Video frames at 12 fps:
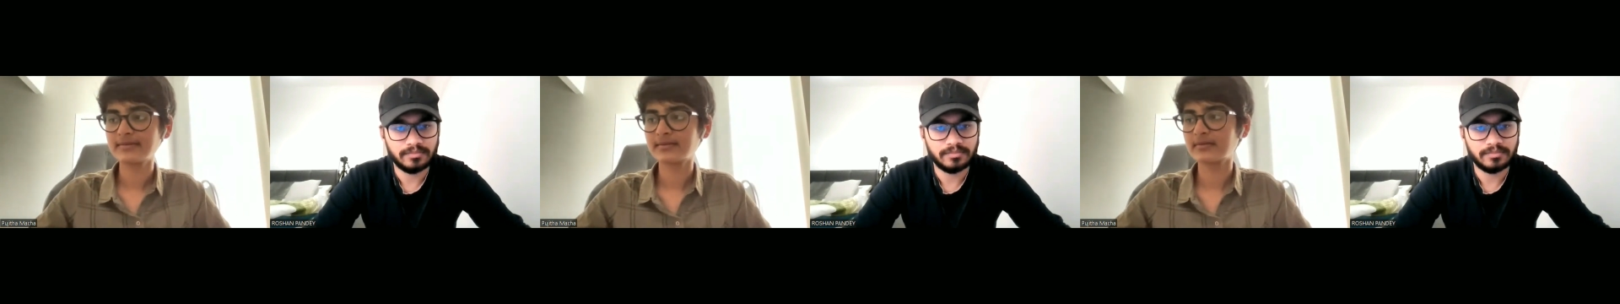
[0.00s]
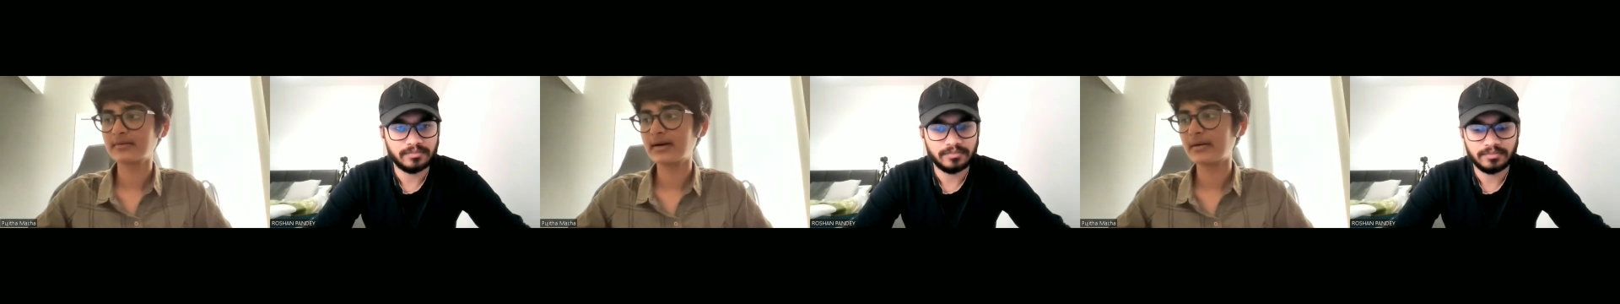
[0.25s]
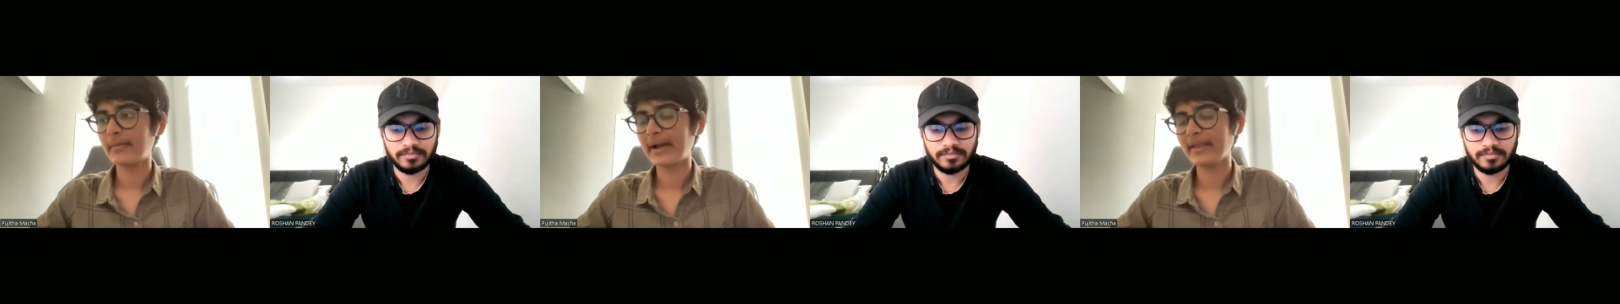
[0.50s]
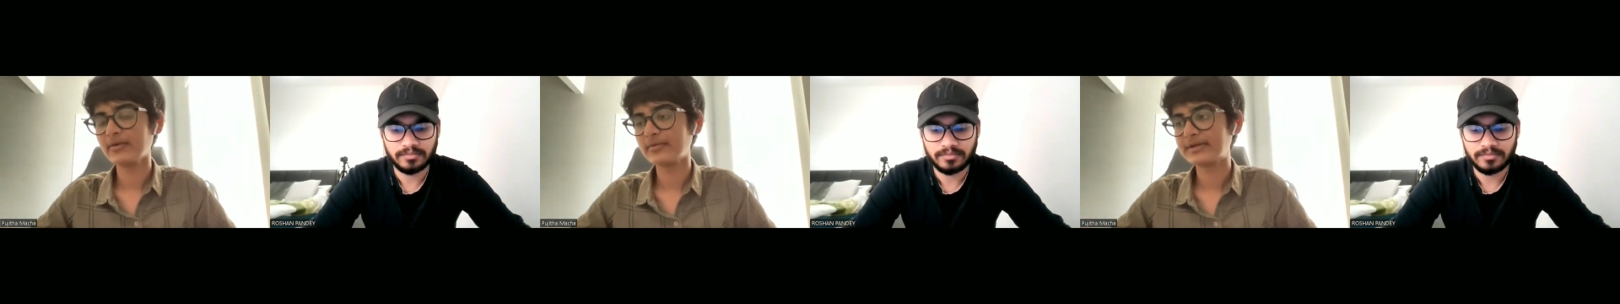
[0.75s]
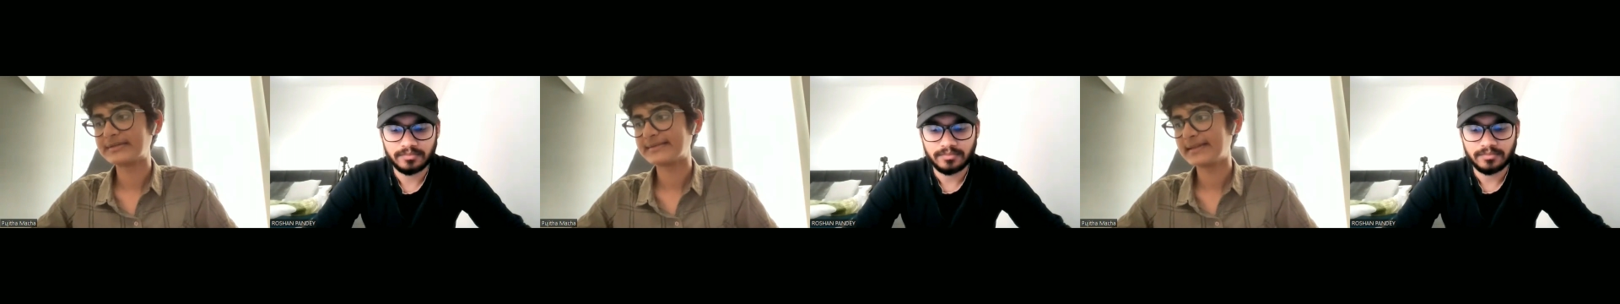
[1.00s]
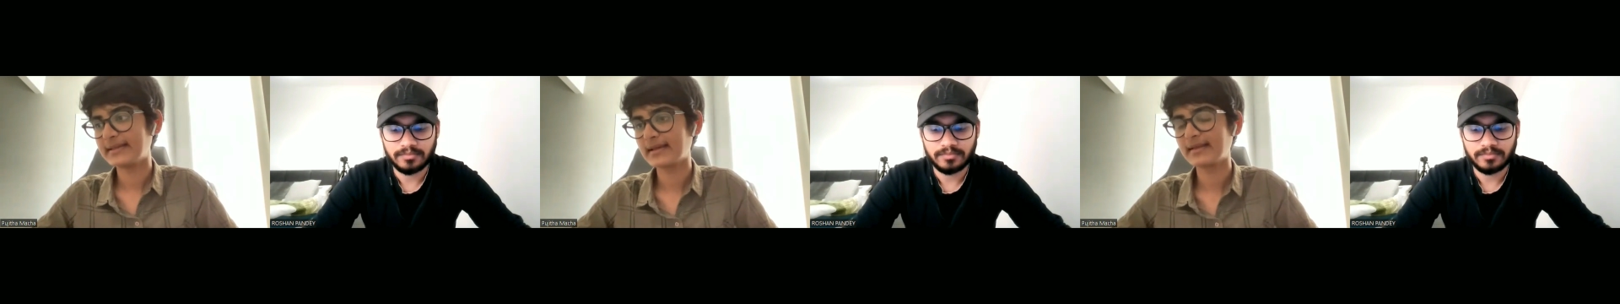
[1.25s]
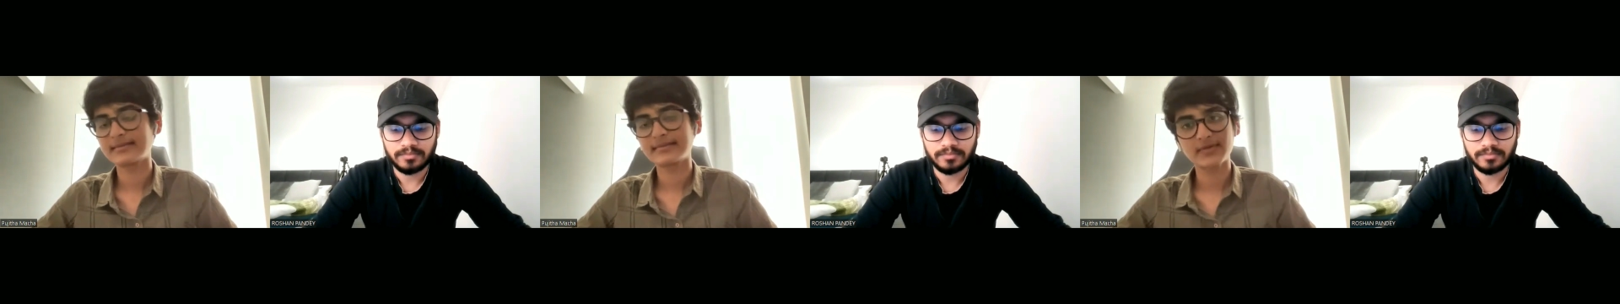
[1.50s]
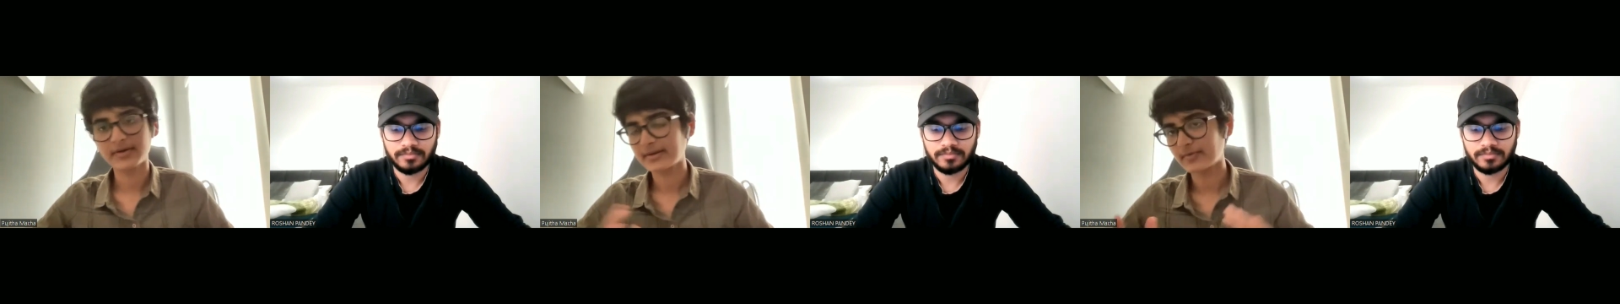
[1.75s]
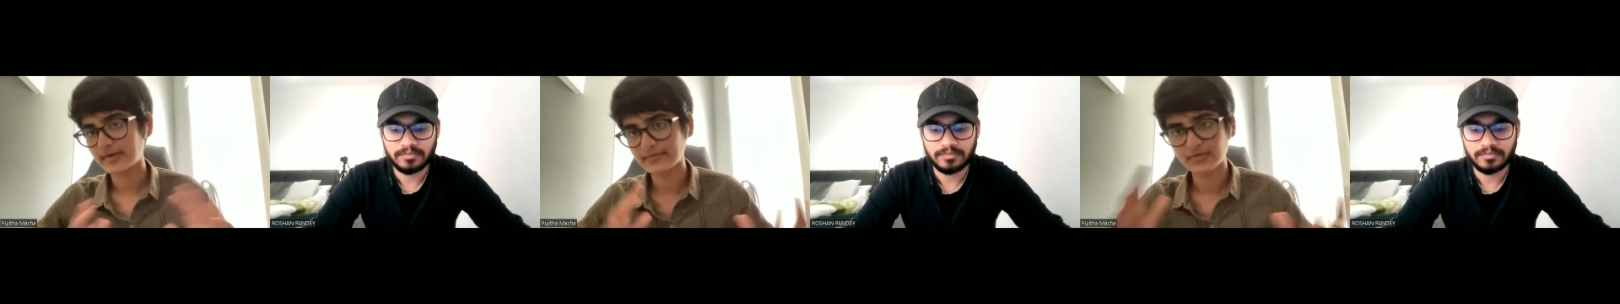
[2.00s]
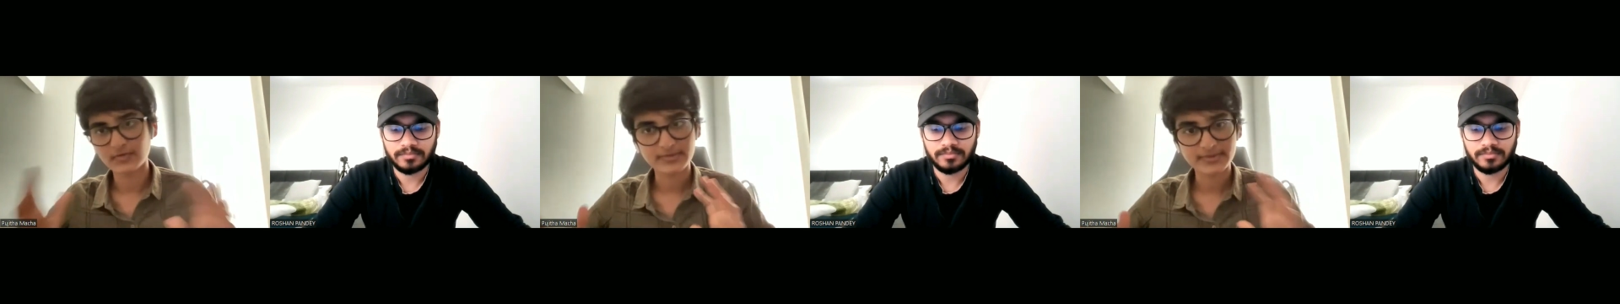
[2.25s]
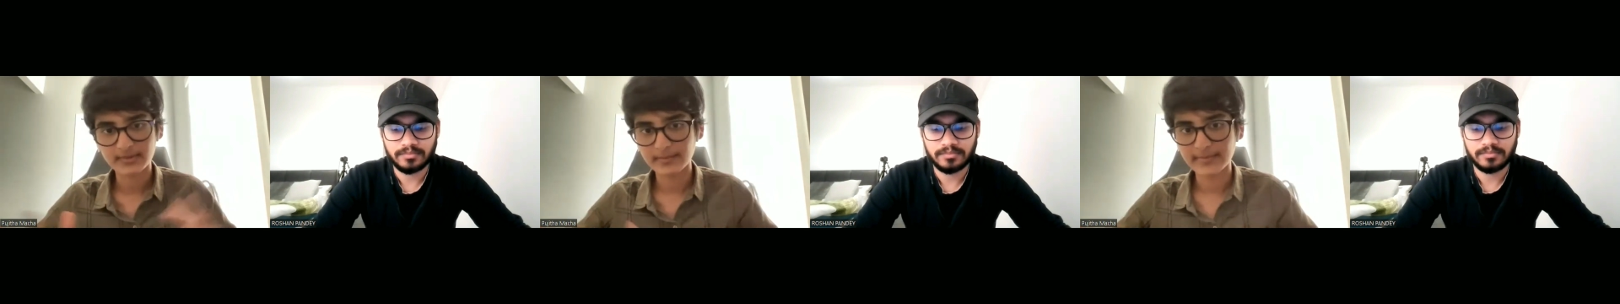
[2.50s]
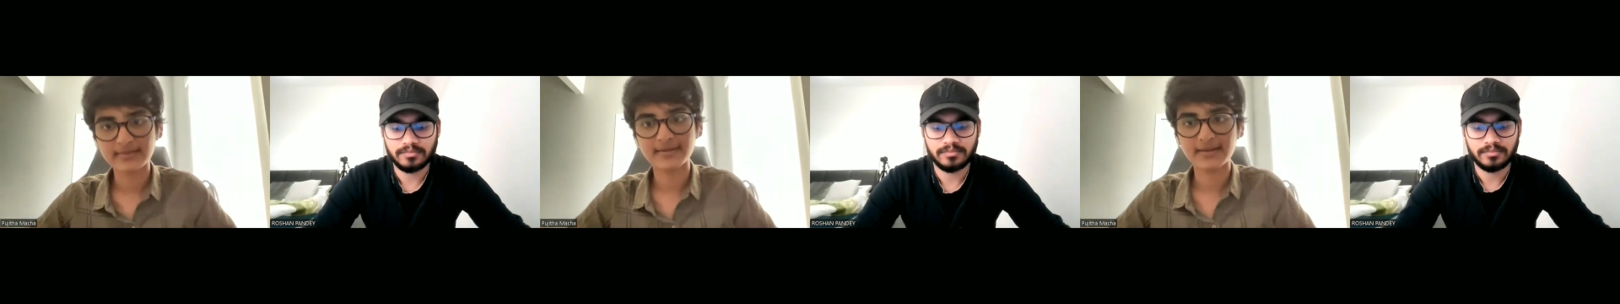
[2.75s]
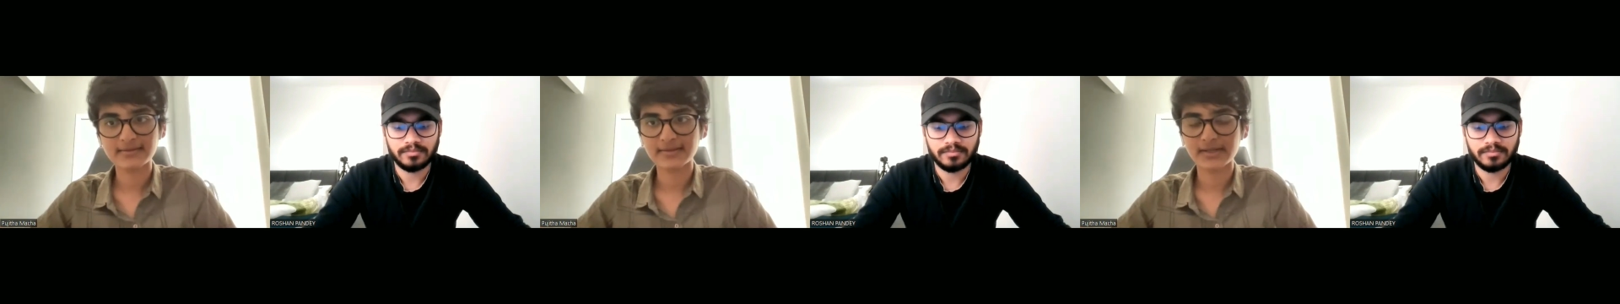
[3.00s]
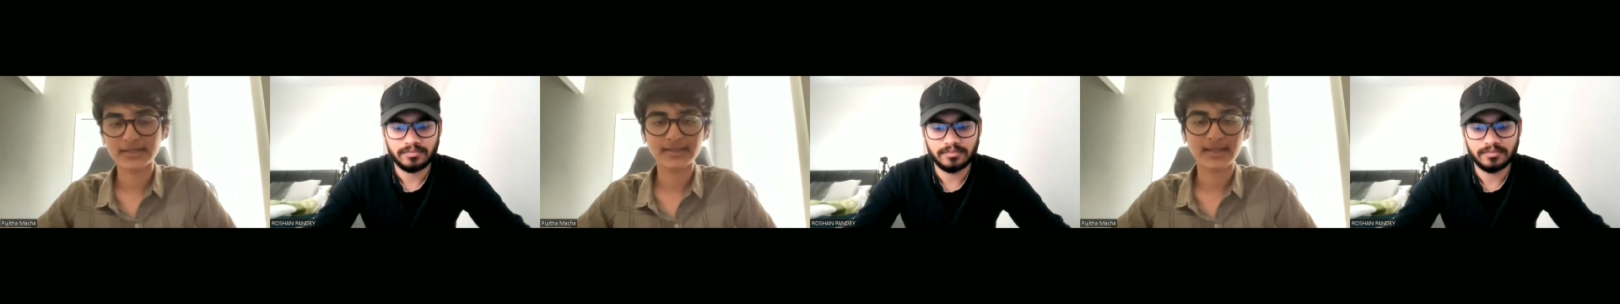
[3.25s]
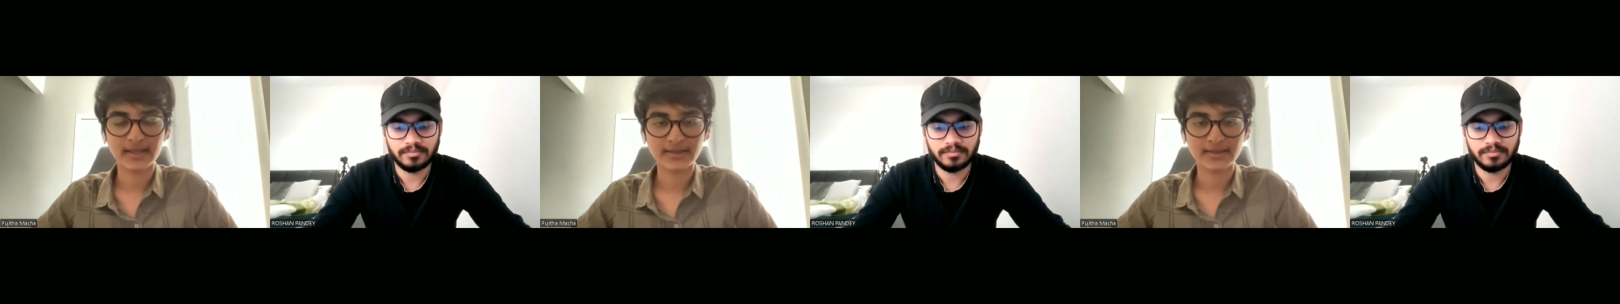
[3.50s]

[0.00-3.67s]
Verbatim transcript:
Speaker 1: in so uh, my university it's not in one of those big cities here in mm-hmm.